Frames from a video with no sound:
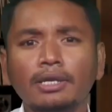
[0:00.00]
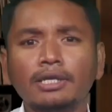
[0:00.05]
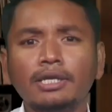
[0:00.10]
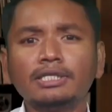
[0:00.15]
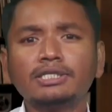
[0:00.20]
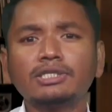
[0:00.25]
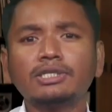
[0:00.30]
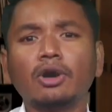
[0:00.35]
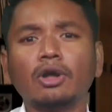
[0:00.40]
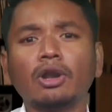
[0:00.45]

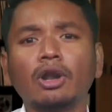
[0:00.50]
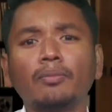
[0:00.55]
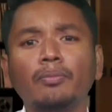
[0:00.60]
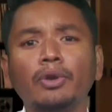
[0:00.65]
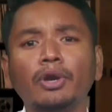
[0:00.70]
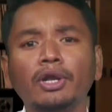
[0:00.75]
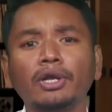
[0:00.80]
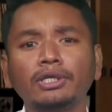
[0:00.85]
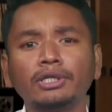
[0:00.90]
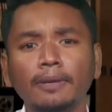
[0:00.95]
These
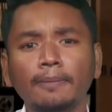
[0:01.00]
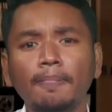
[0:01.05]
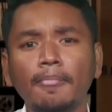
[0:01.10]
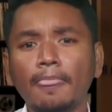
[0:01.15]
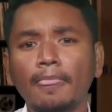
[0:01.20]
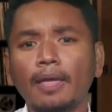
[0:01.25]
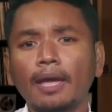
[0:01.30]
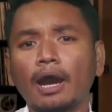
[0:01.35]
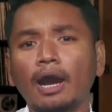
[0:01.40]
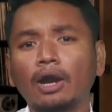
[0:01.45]
collaborative
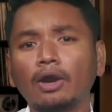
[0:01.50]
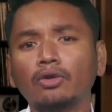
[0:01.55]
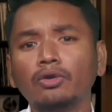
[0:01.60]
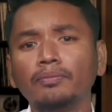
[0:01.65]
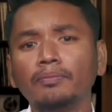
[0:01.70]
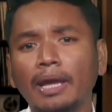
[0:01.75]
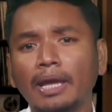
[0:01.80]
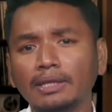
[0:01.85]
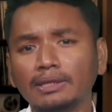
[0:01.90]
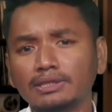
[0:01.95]

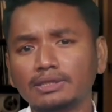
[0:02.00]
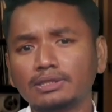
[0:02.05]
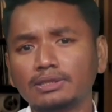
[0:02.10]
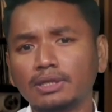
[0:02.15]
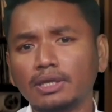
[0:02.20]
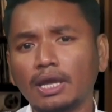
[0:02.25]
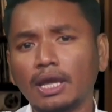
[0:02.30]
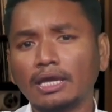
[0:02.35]
arguments